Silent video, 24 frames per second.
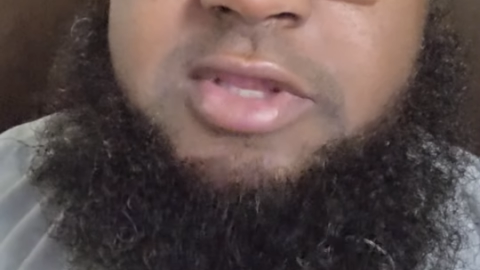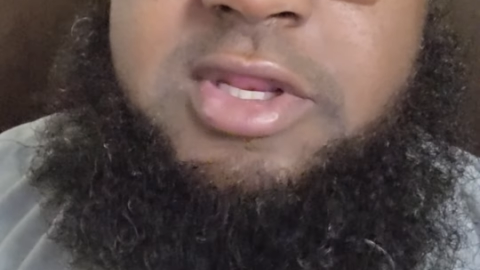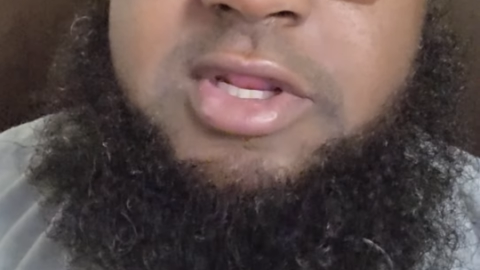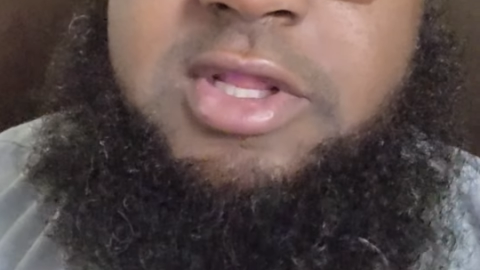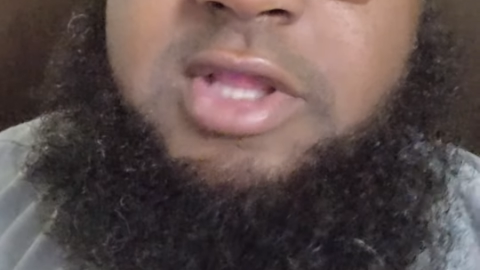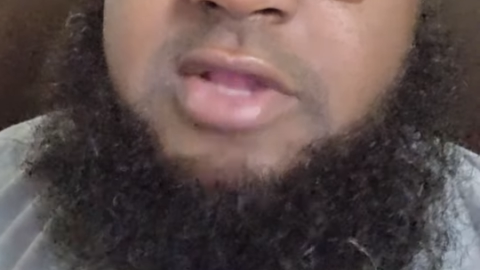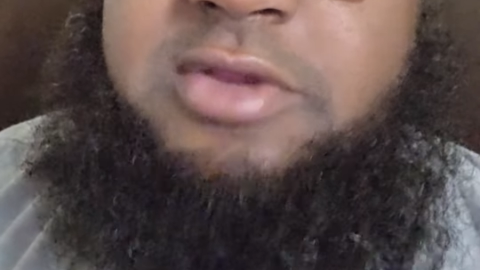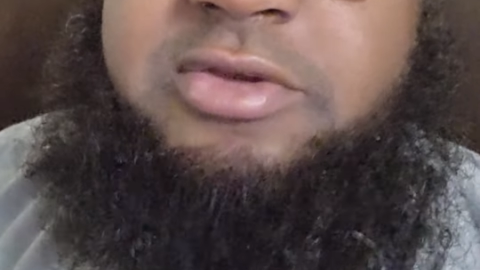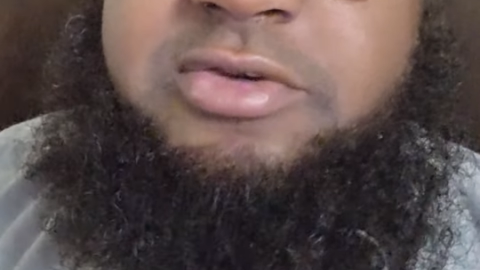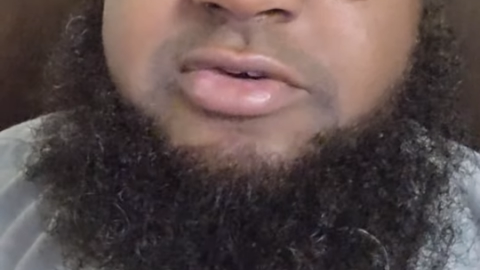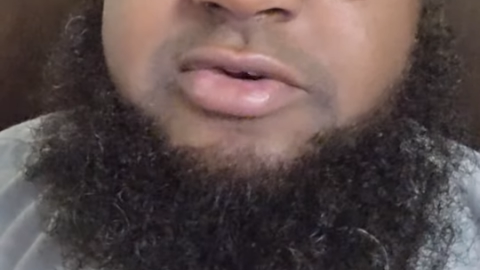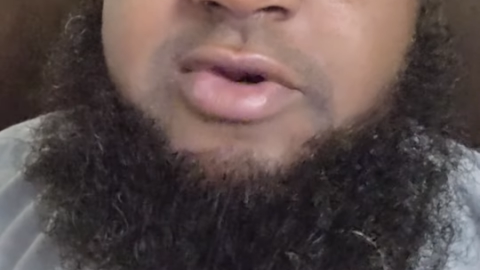
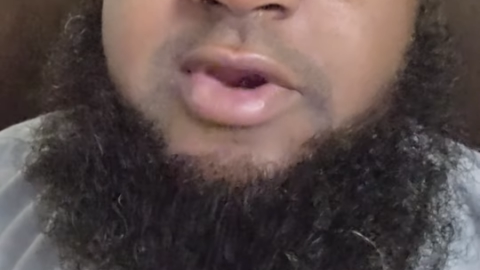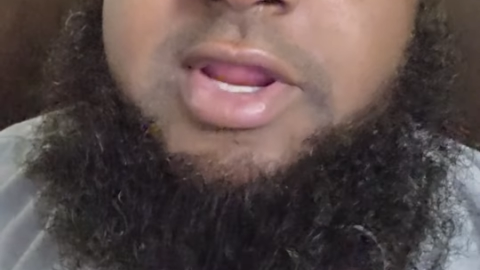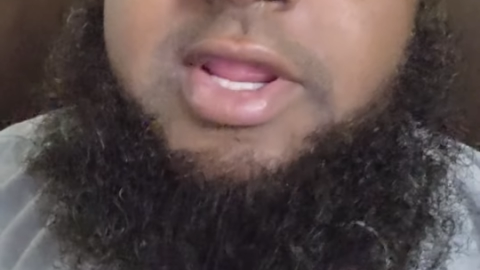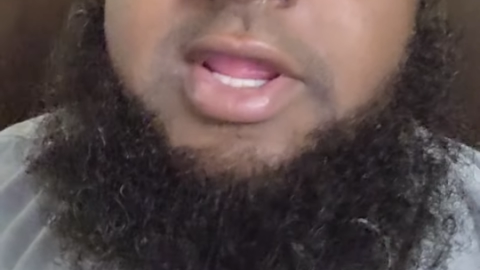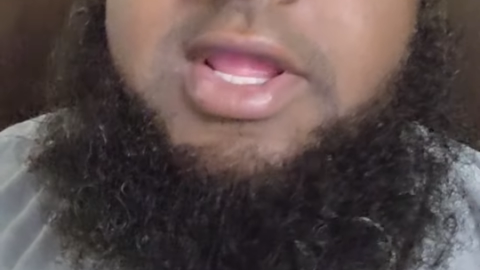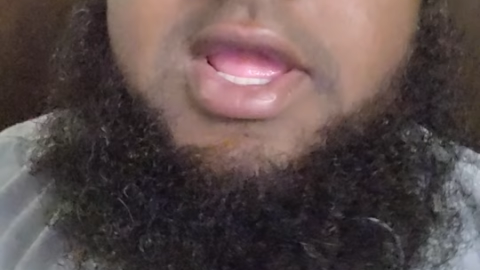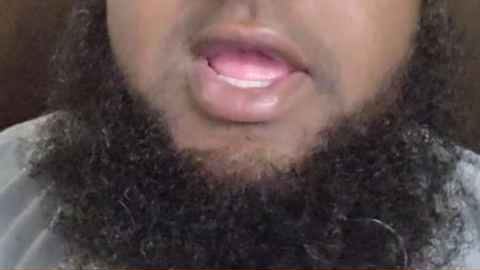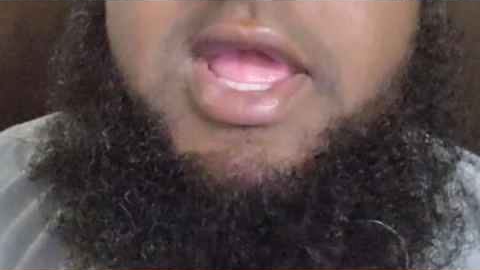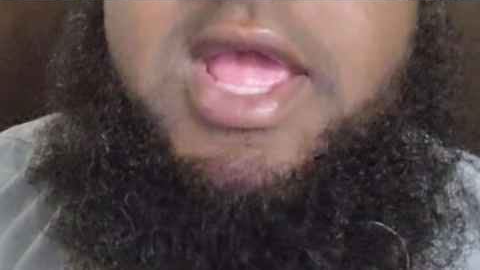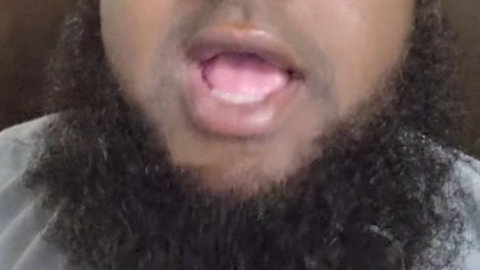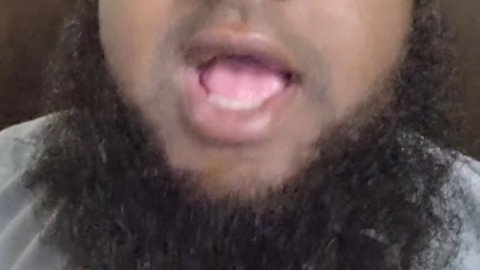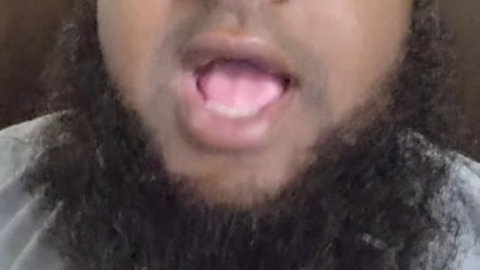could come
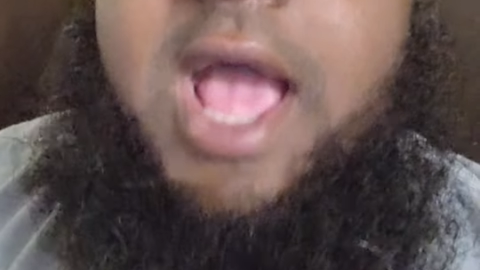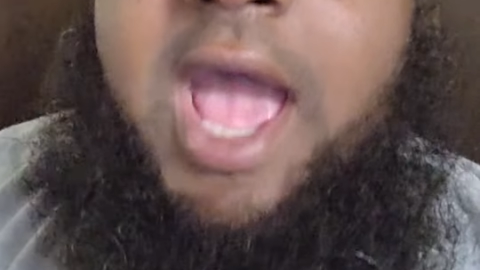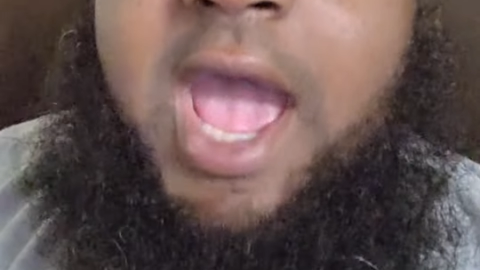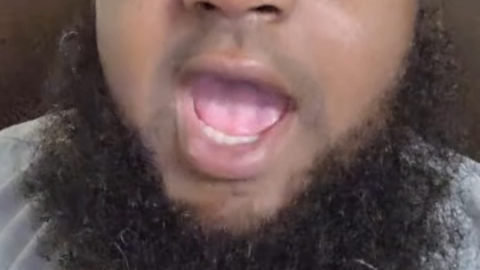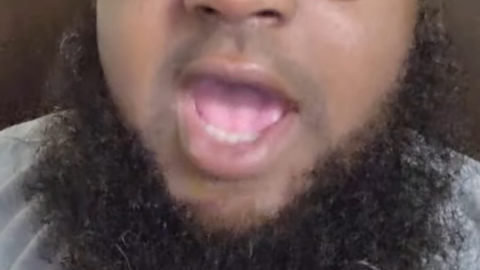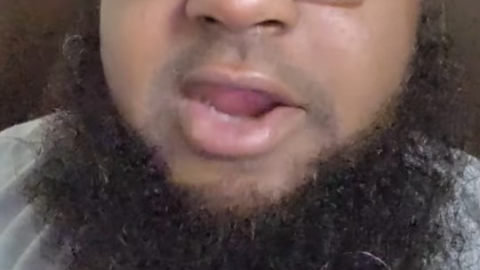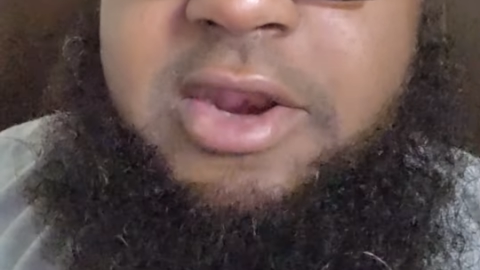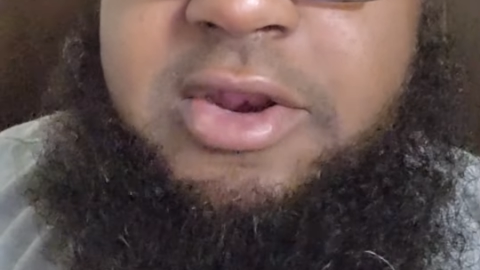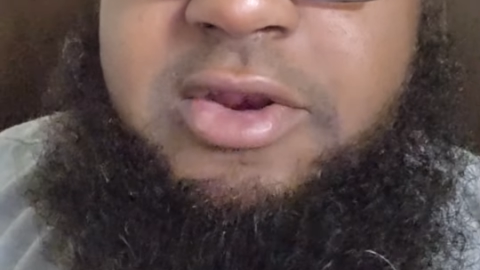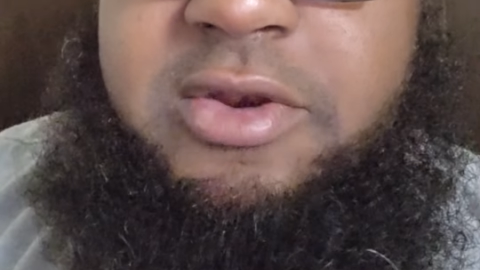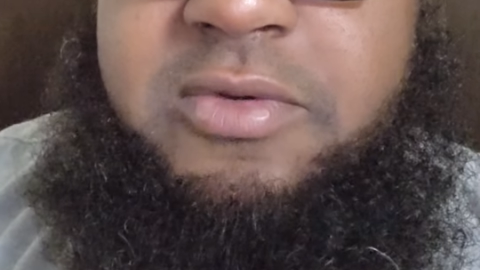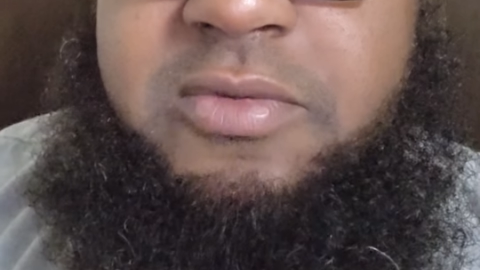straight
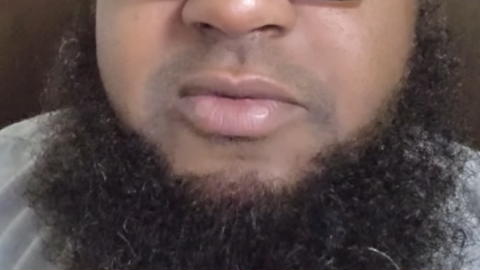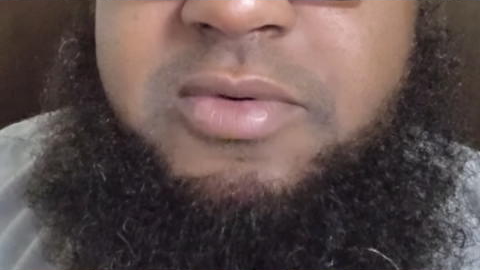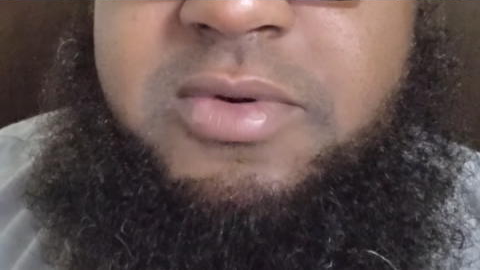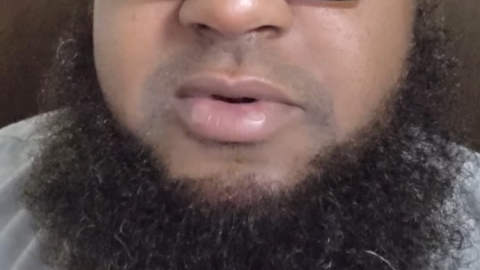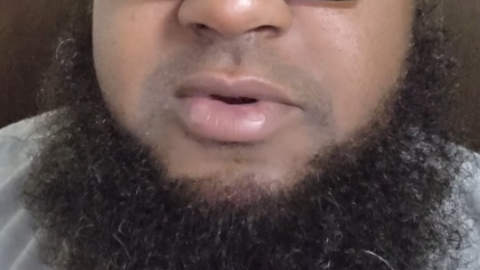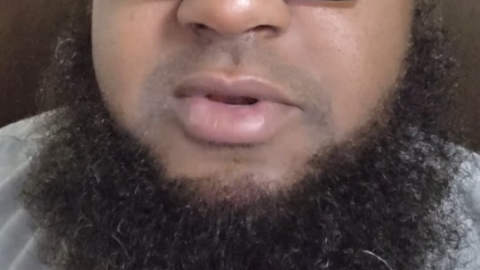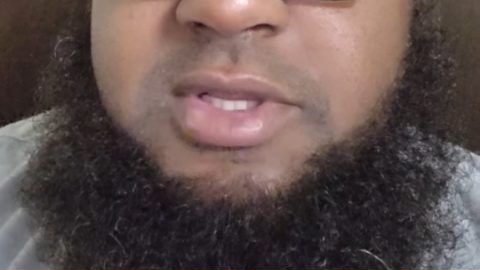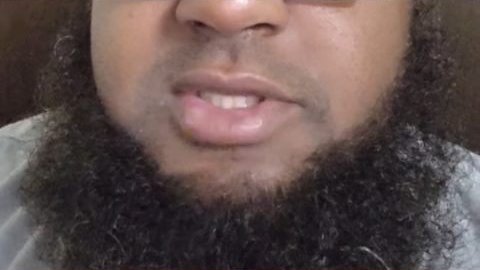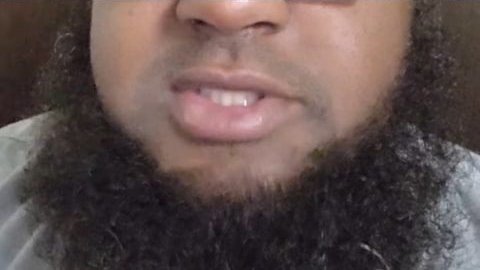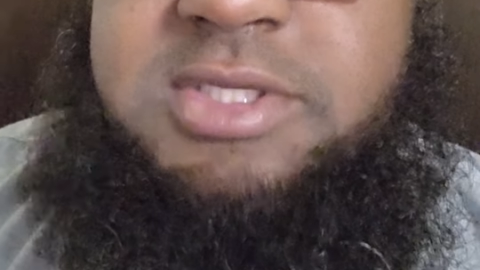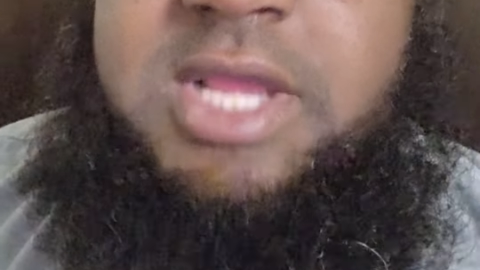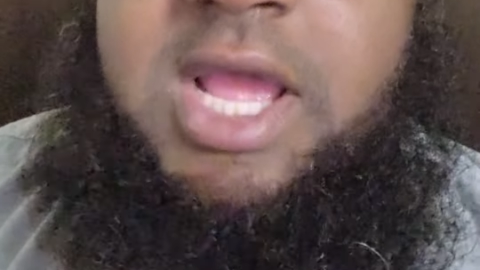out of the
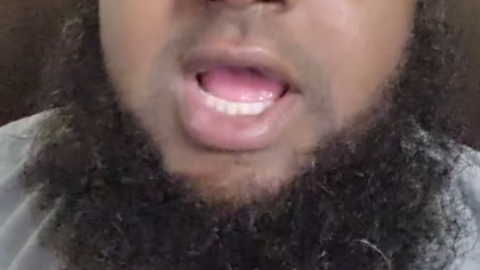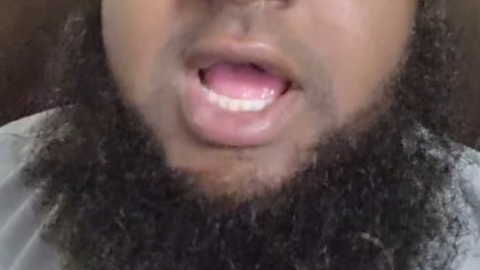woods.